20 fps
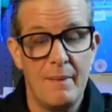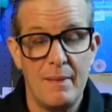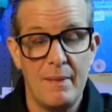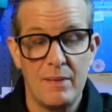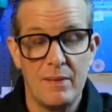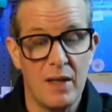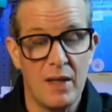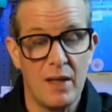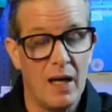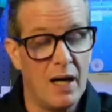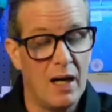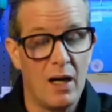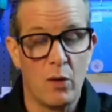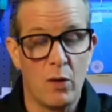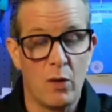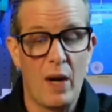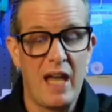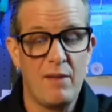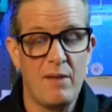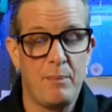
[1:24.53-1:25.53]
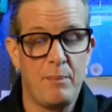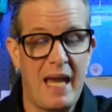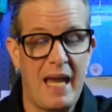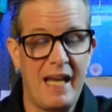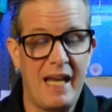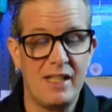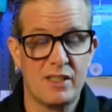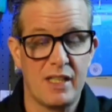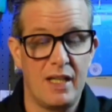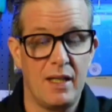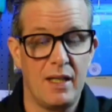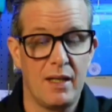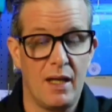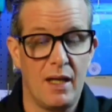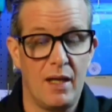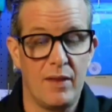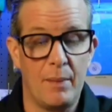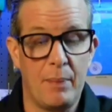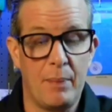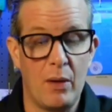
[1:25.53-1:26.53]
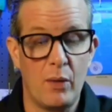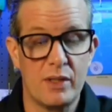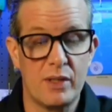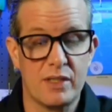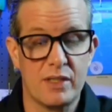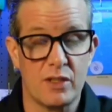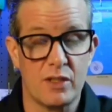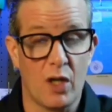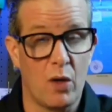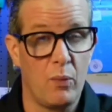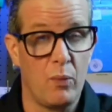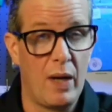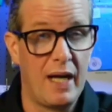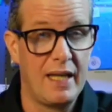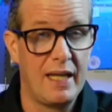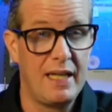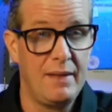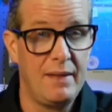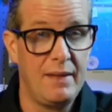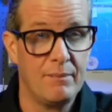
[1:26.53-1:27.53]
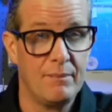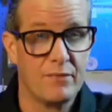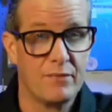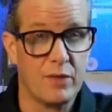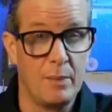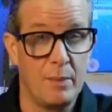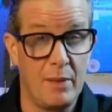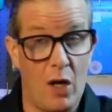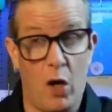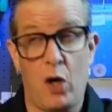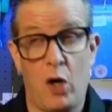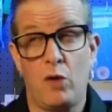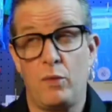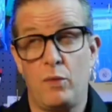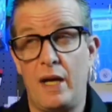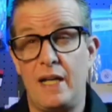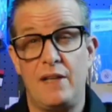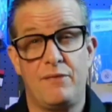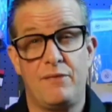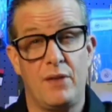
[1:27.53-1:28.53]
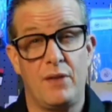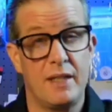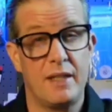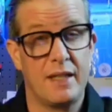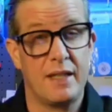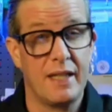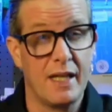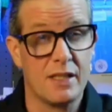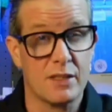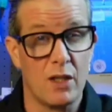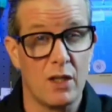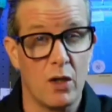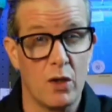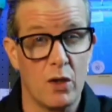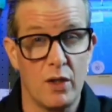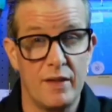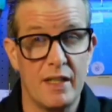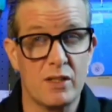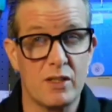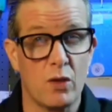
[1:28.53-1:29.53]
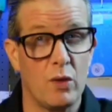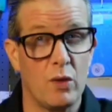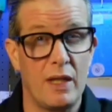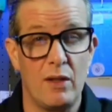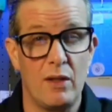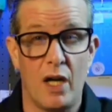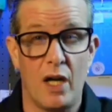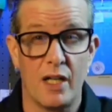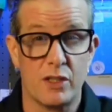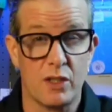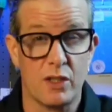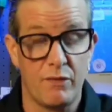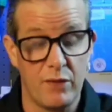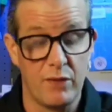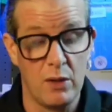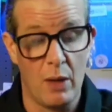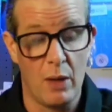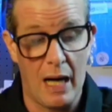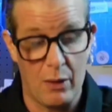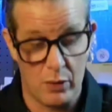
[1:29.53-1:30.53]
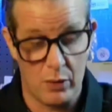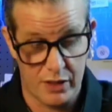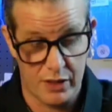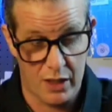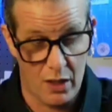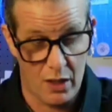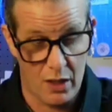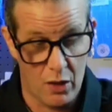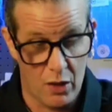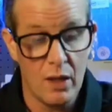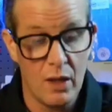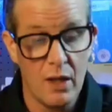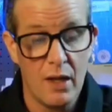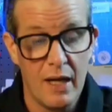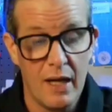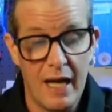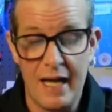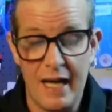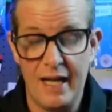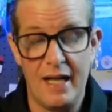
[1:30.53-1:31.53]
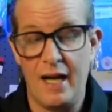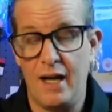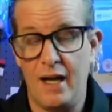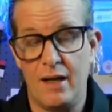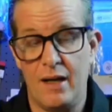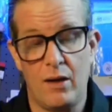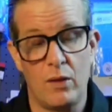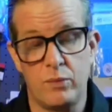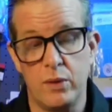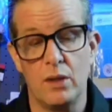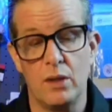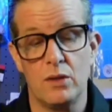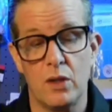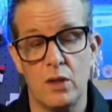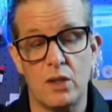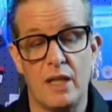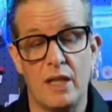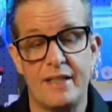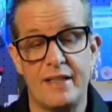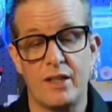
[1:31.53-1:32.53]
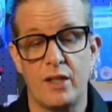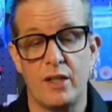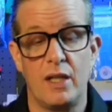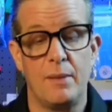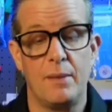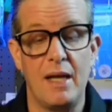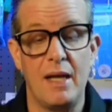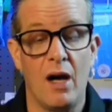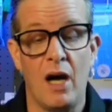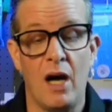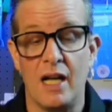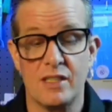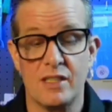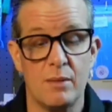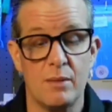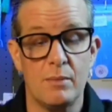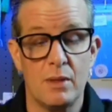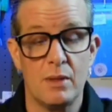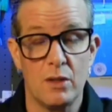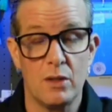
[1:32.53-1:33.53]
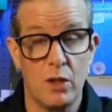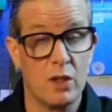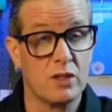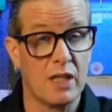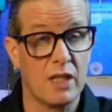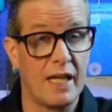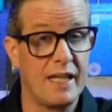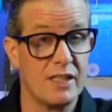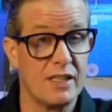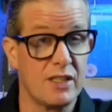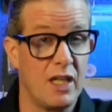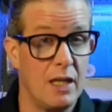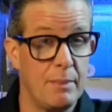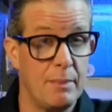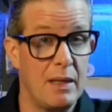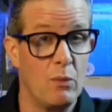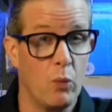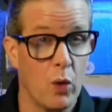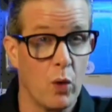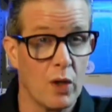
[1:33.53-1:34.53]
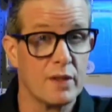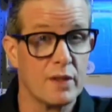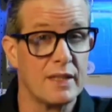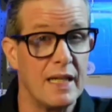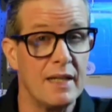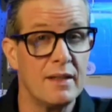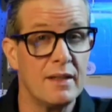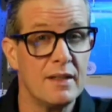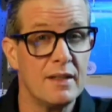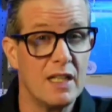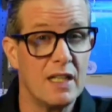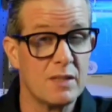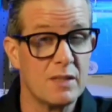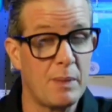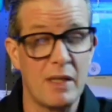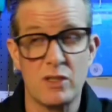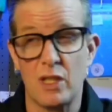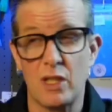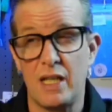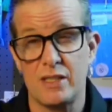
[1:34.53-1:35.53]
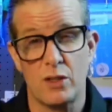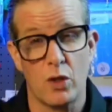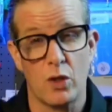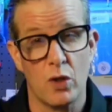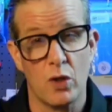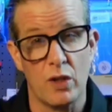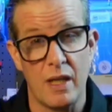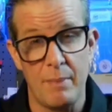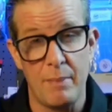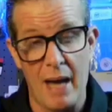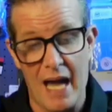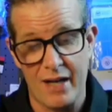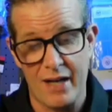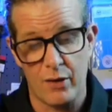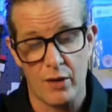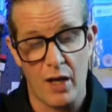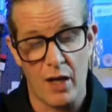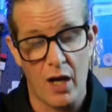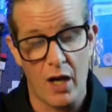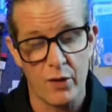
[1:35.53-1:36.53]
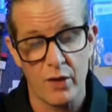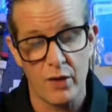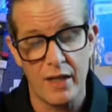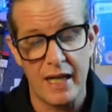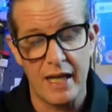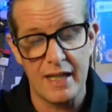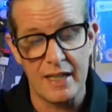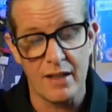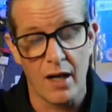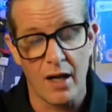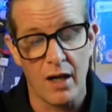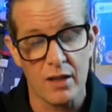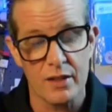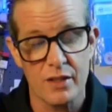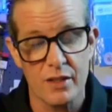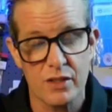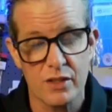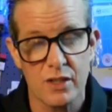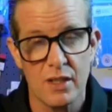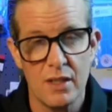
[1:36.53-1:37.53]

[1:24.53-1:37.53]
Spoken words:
the array of paints and the bonuses are ready from the already funded Kickstarter, and this only launched a few hours ago. And look like they're going to be awesome. Looks like it's going to be worth it, especially as an early backer at $180.